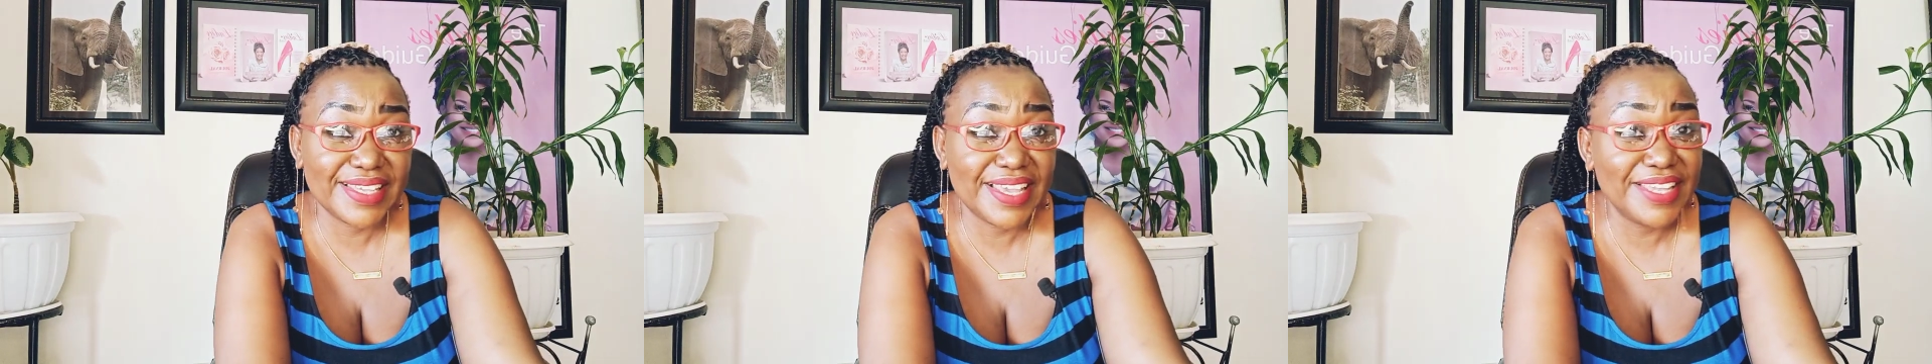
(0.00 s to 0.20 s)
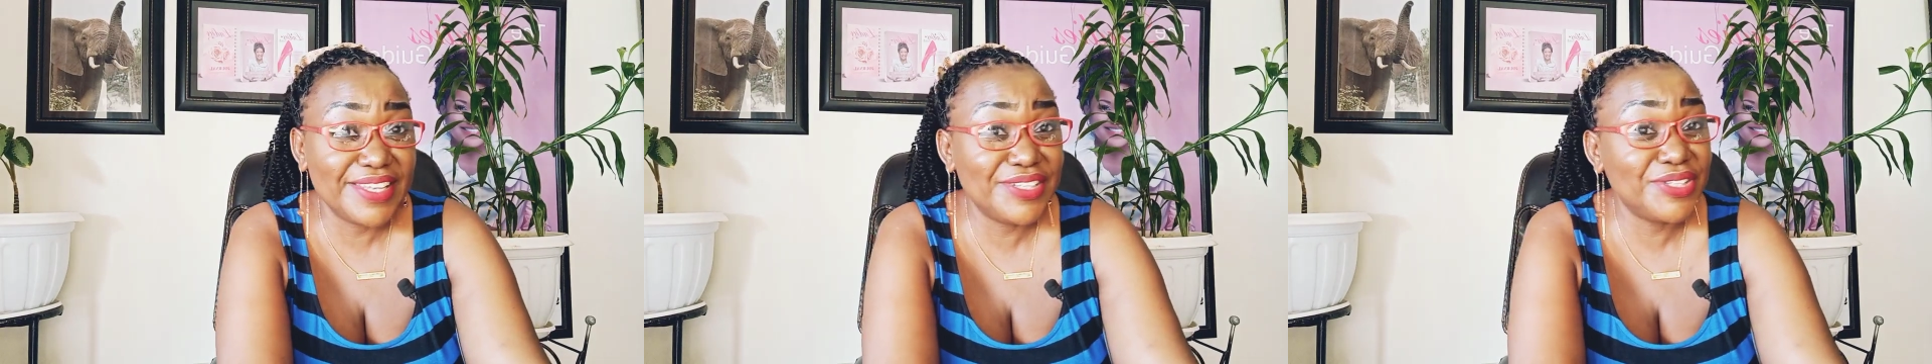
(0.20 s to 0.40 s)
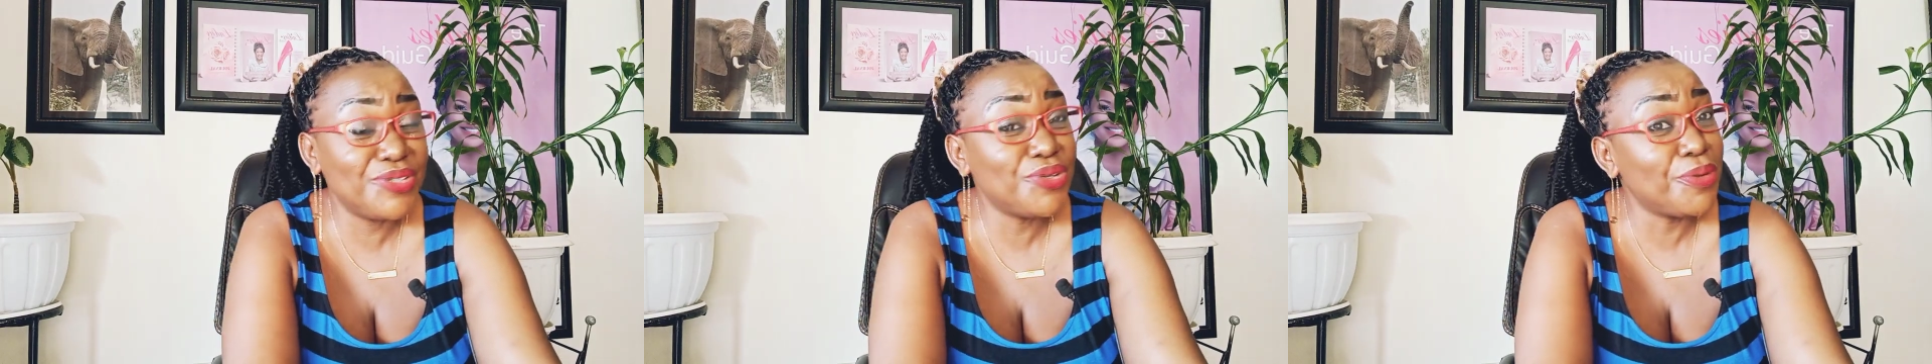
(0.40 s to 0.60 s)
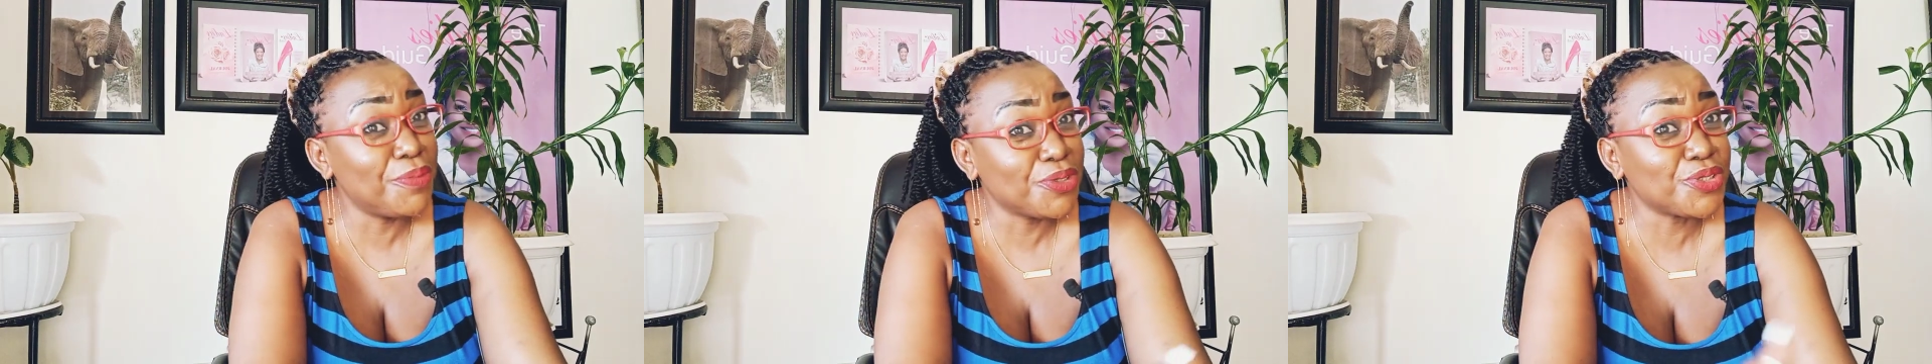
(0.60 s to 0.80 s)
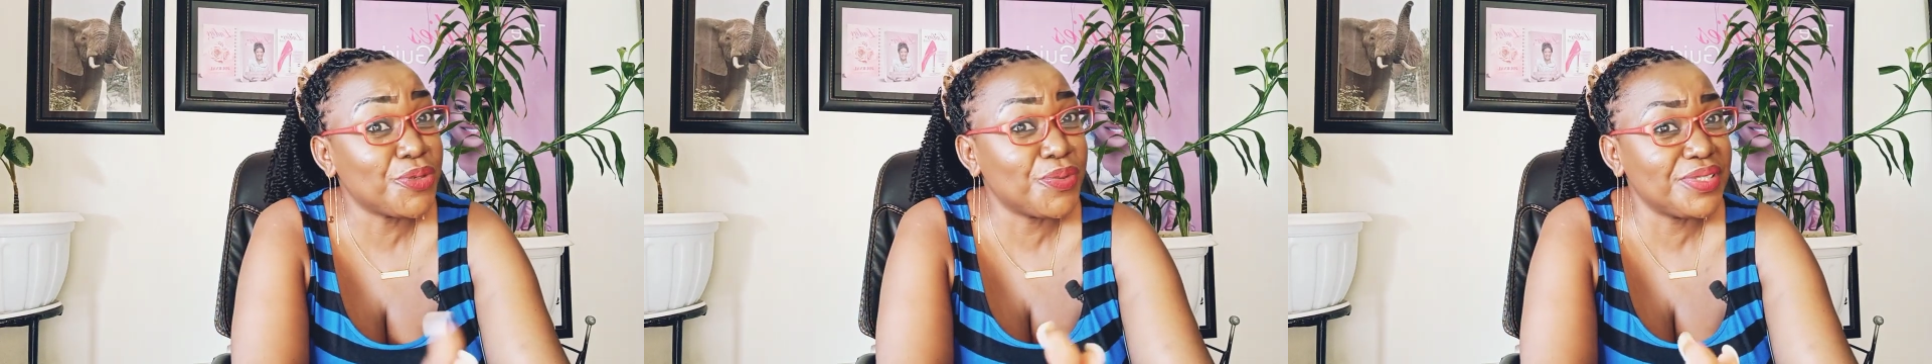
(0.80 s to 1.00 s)
guide, your
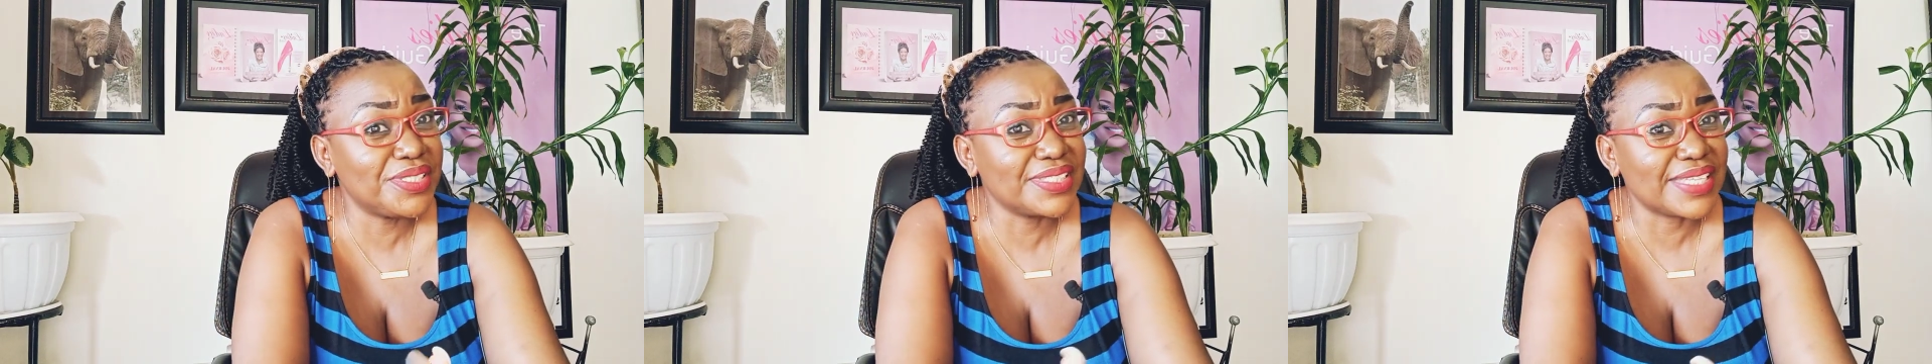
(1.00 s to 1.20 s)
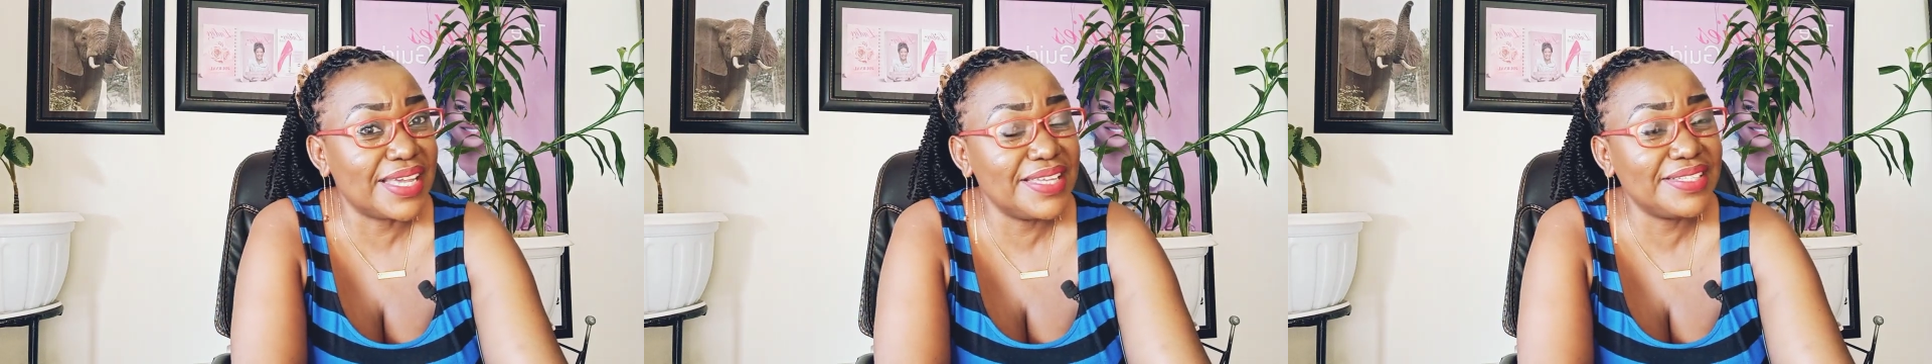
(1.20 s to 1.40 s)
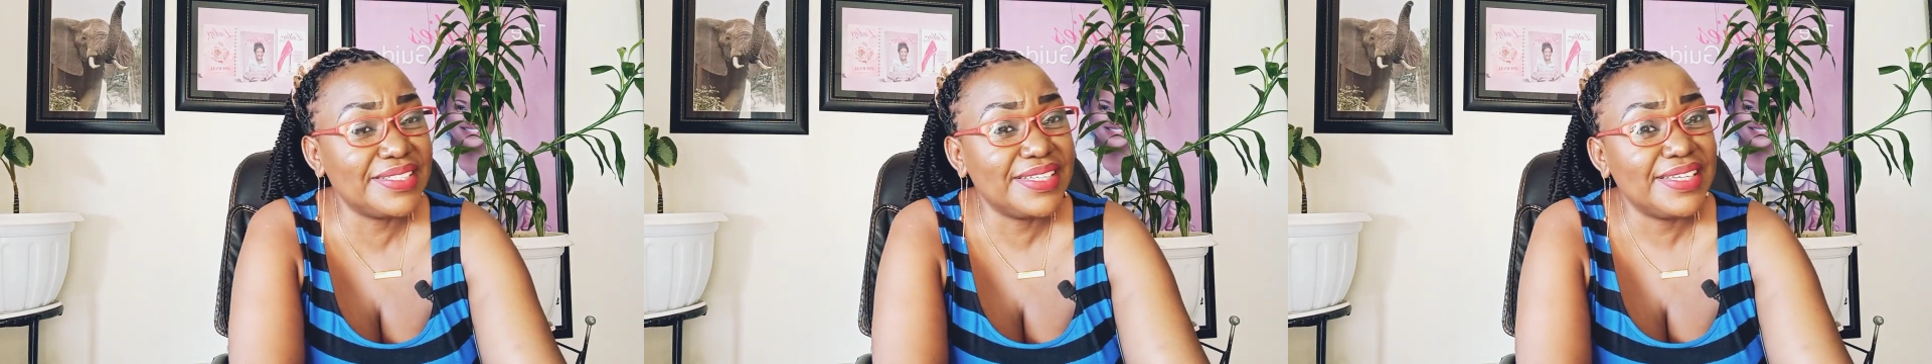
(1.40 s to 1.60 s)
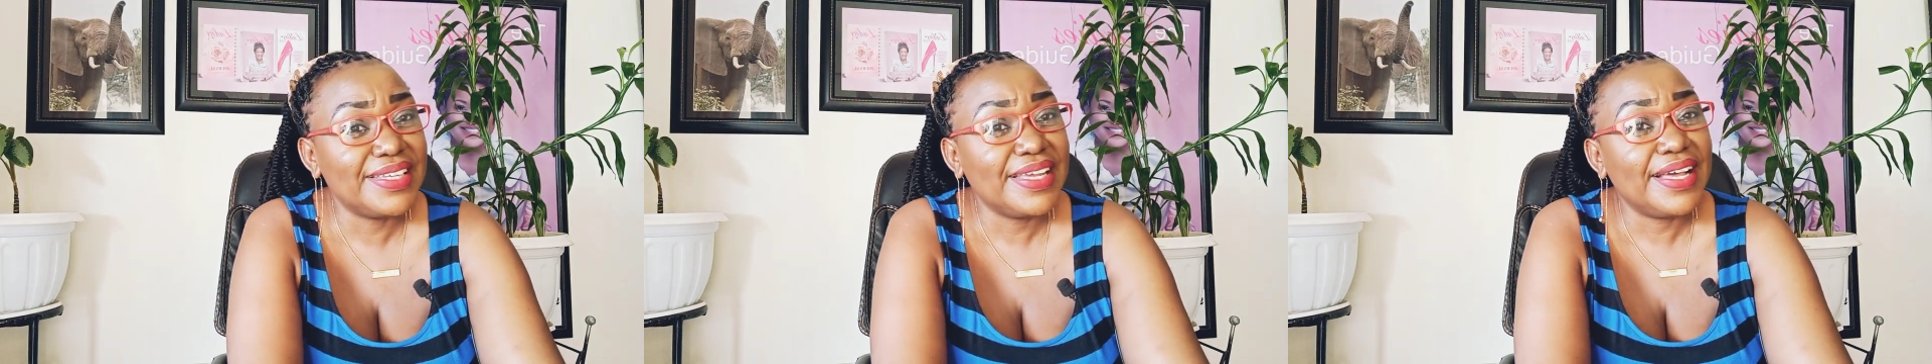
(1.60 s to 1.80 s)
emotional wellness guide.